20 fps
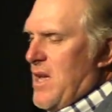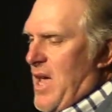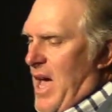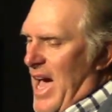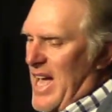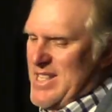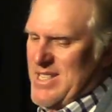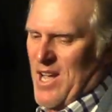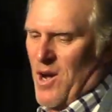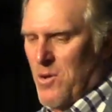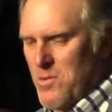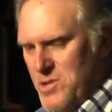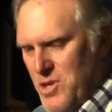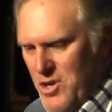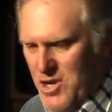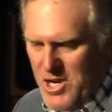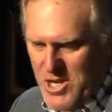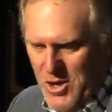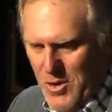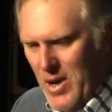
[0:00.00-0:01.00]
I told you
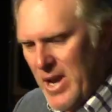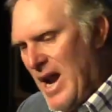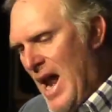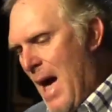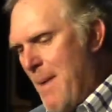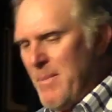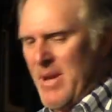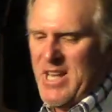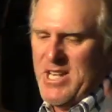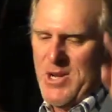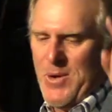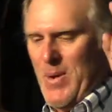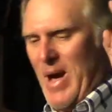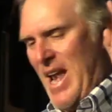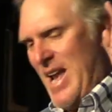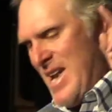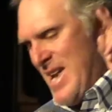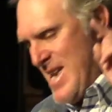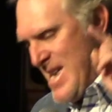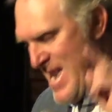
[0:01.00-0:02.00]
to do it, and I mean do it
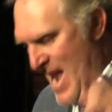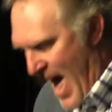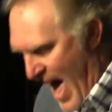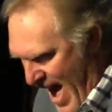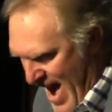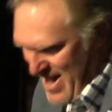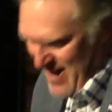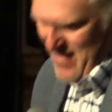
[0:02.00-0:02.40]
now.